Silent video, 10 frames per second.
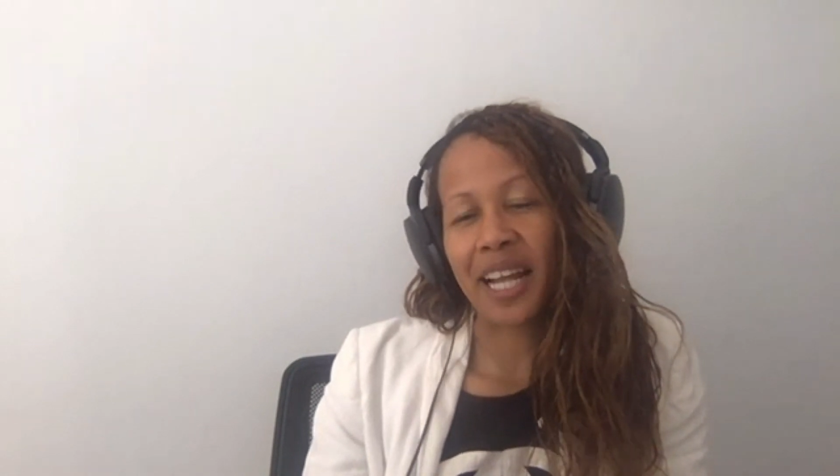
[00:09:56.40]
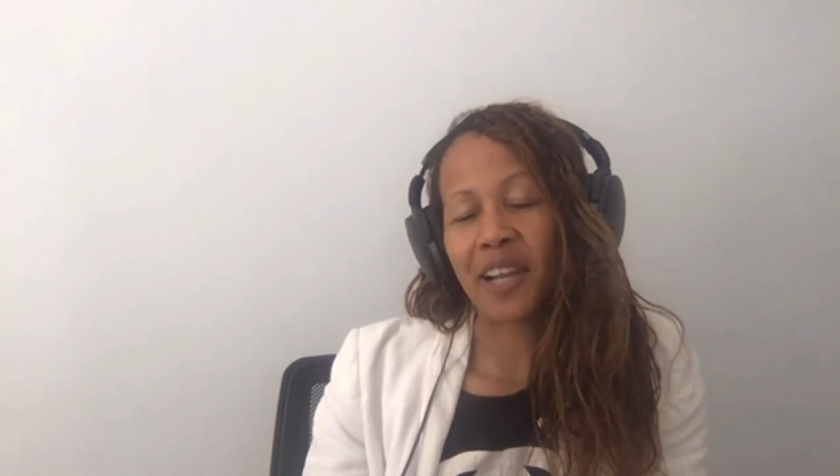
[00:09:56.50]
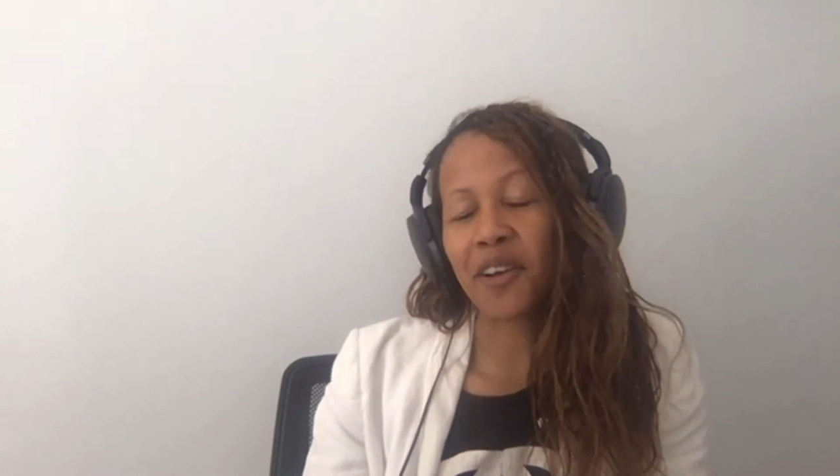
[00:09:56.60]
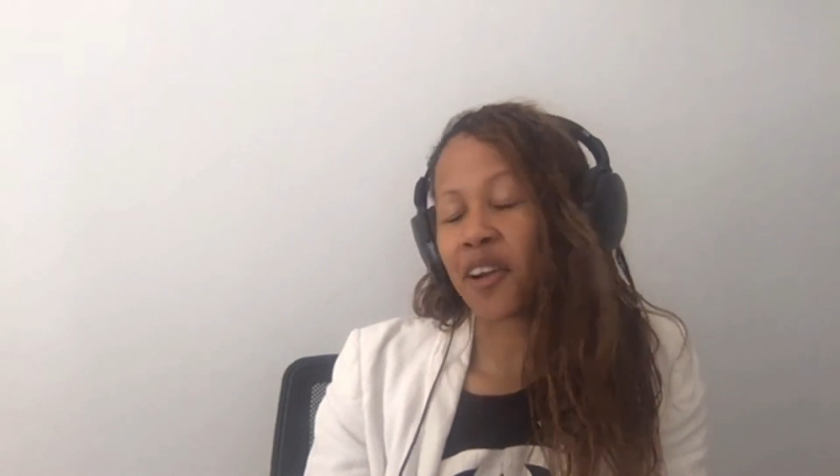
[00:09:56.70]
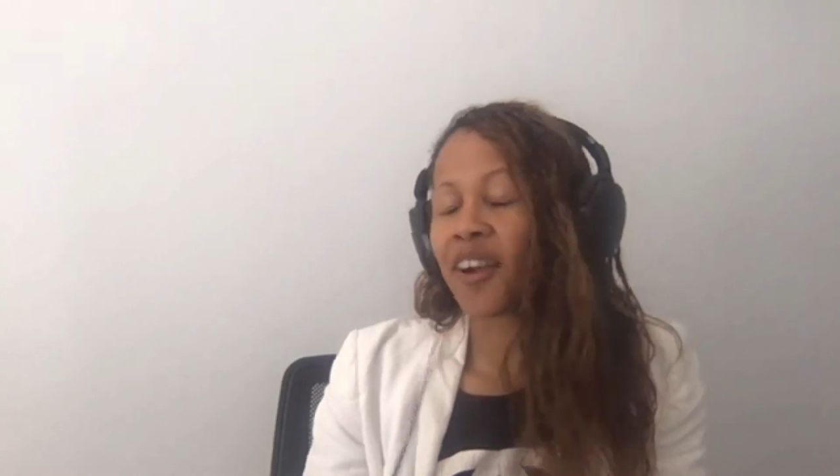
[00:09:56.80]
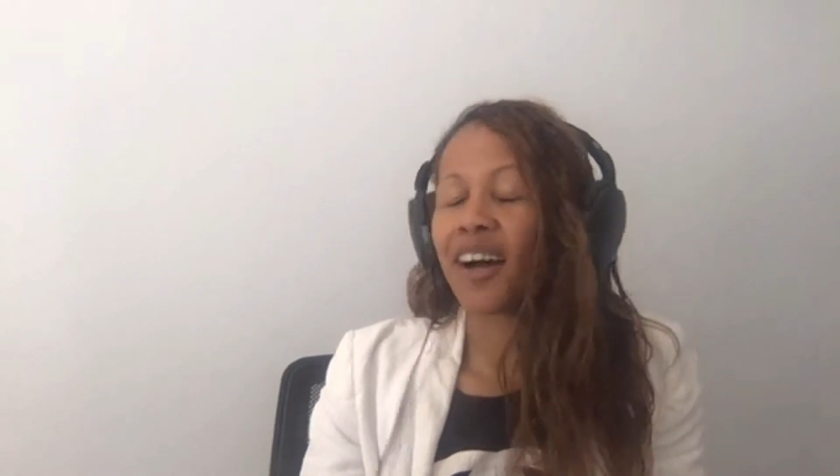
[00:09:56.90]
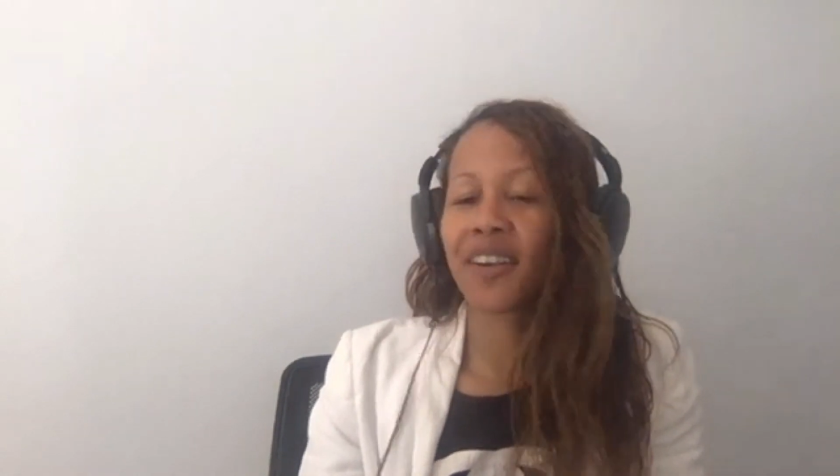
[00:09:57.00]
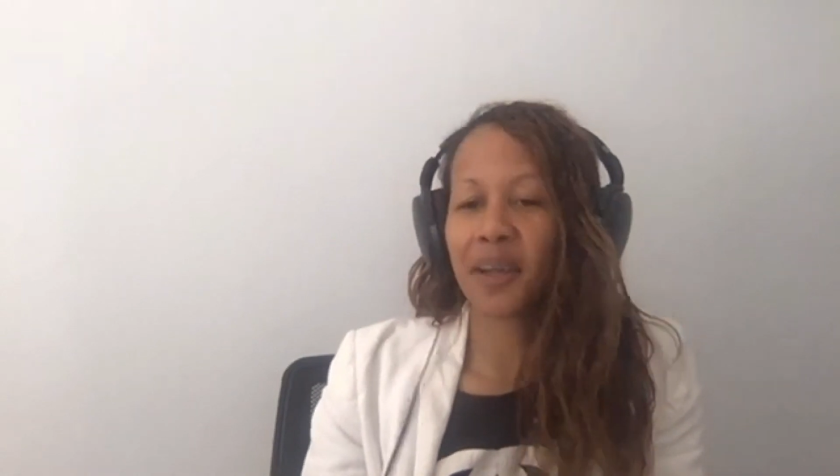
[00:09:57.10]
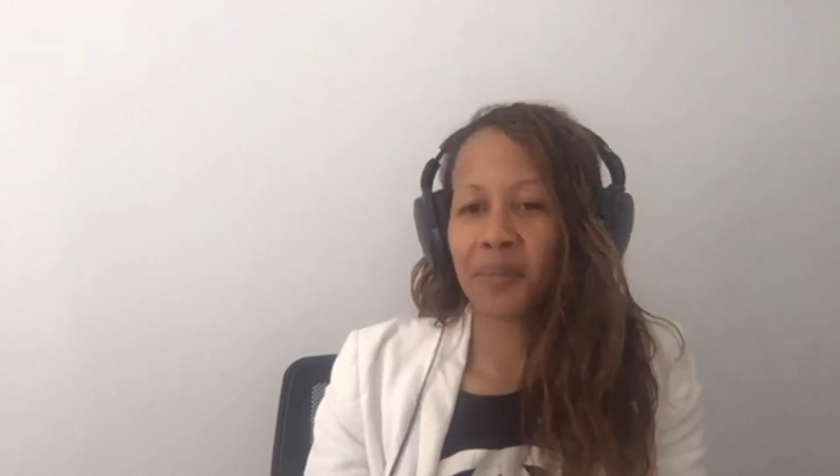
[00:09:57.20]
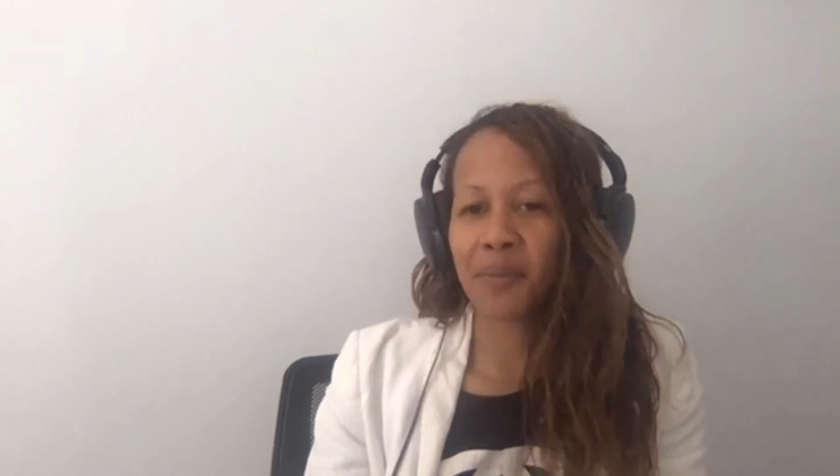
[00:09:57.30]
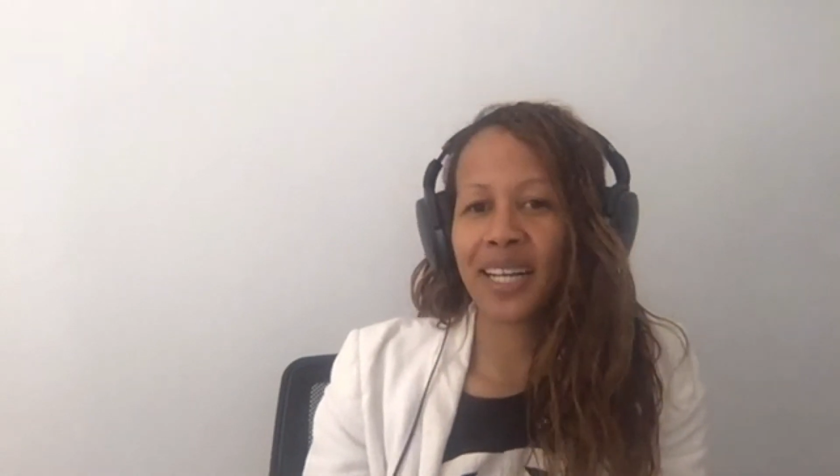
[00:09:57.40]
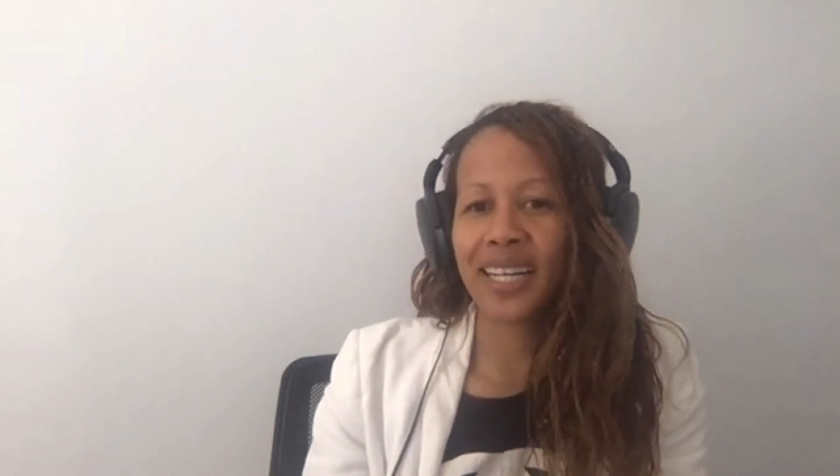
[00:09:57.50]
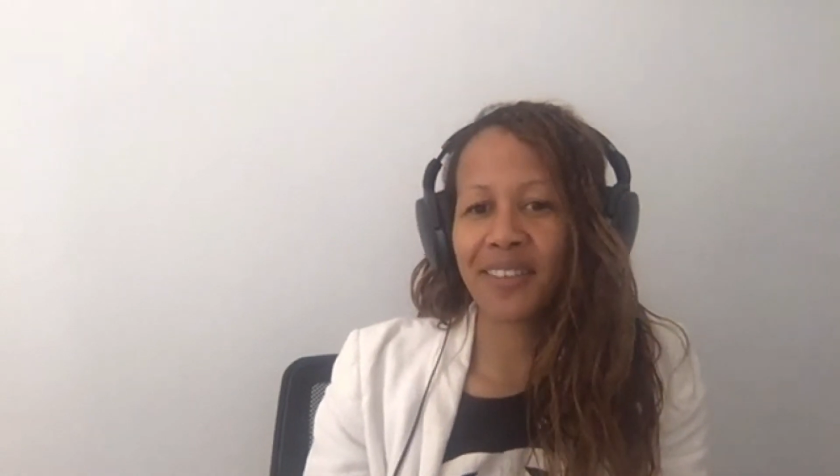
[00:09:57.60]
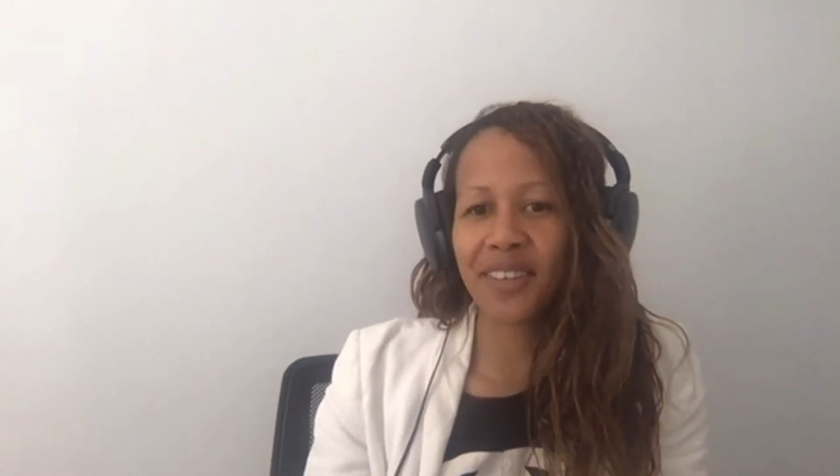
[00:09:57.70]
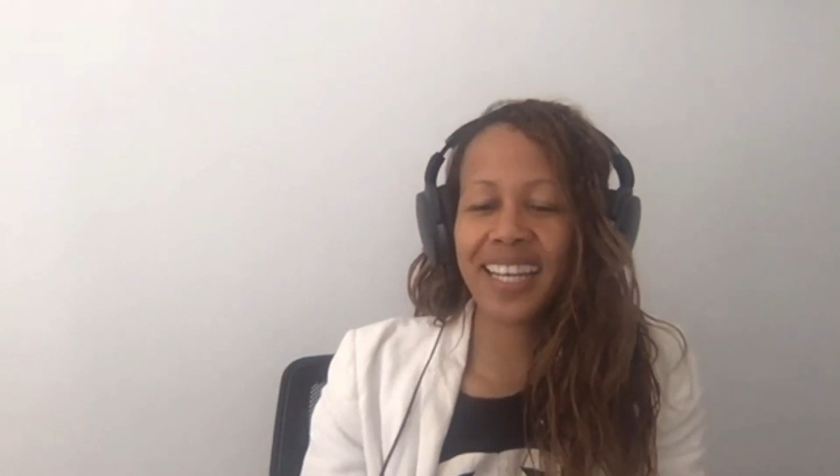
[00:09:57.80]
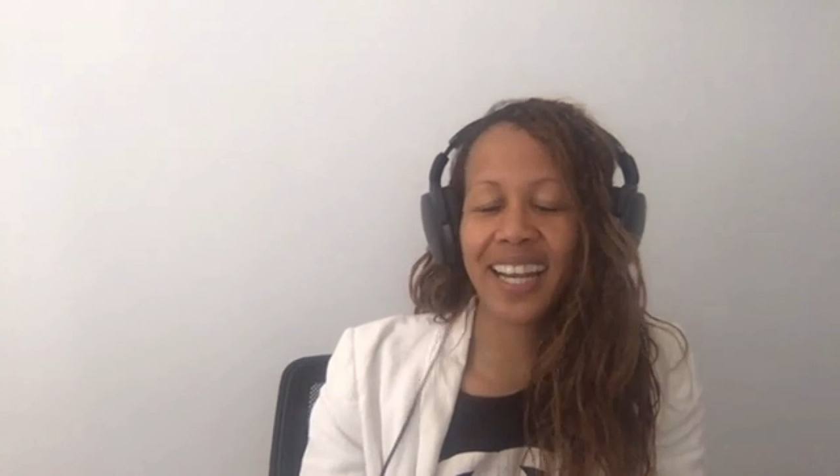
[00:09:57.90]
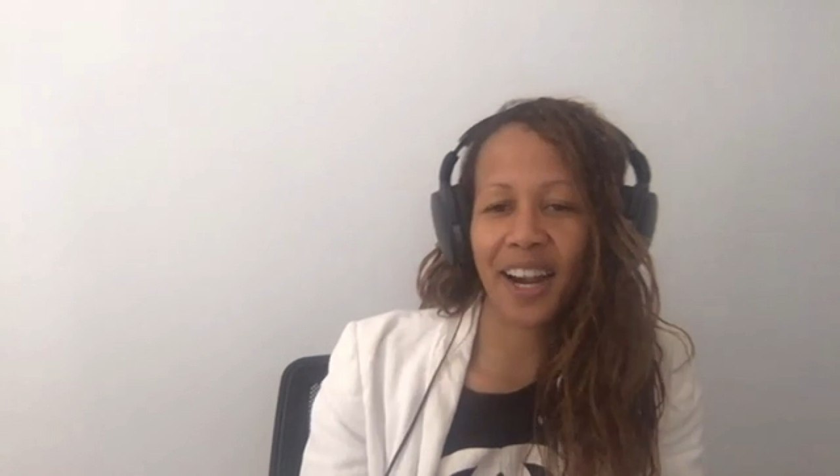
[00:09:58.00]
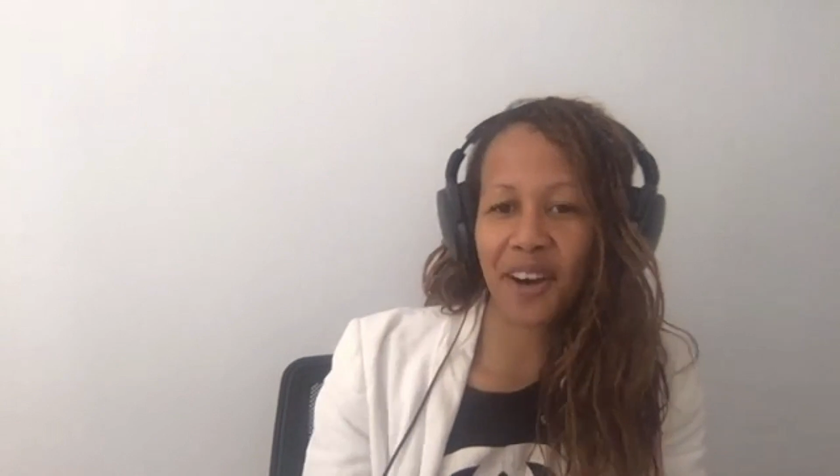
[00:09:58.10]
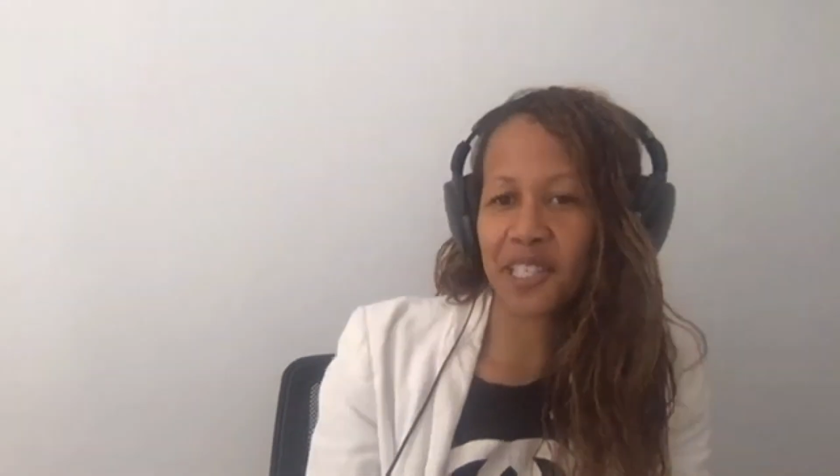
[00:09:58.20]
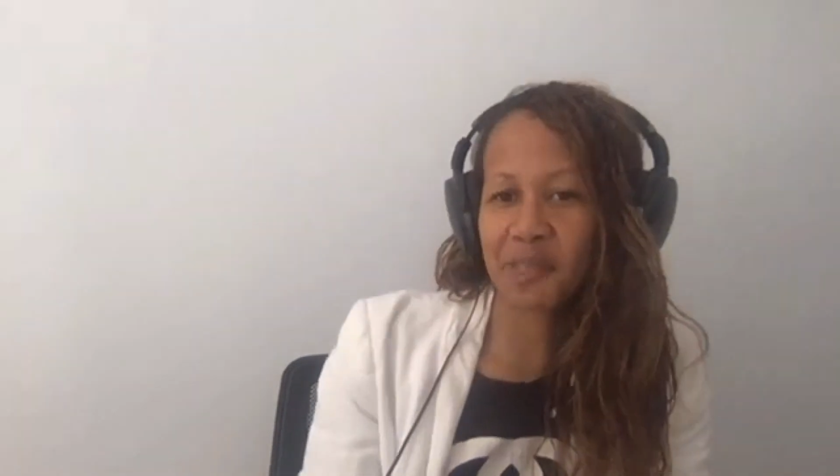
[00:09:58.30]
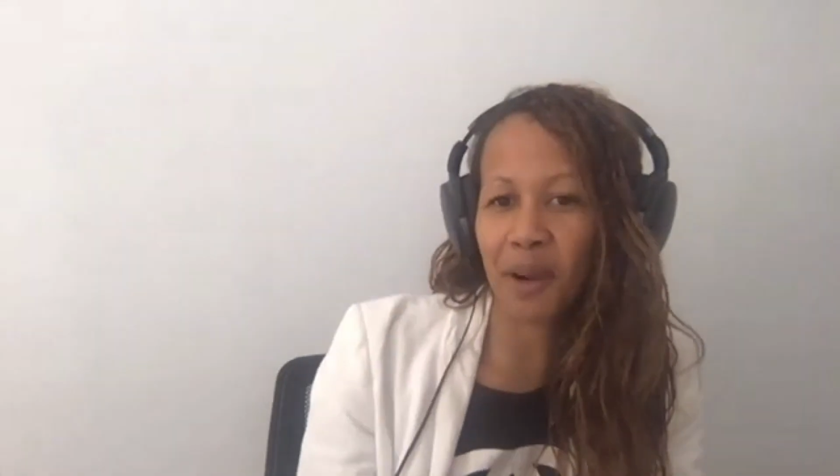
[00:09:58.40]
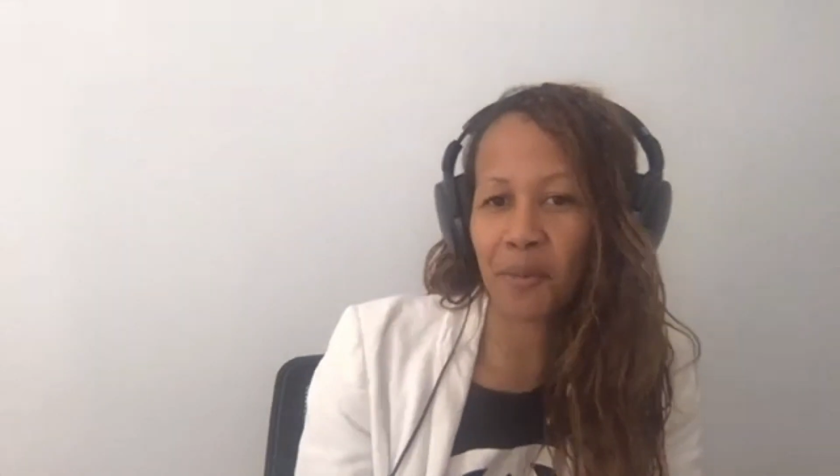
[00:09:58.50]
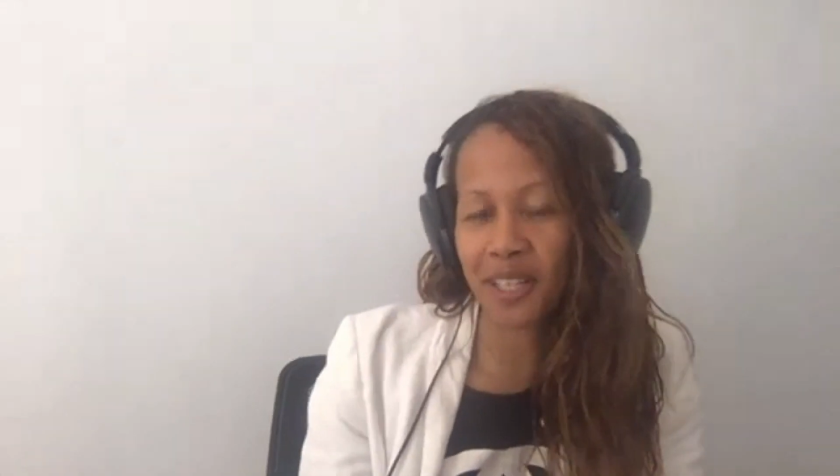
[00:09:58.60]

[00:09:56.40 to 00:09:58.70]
know, when I look around, I'm really encouraged by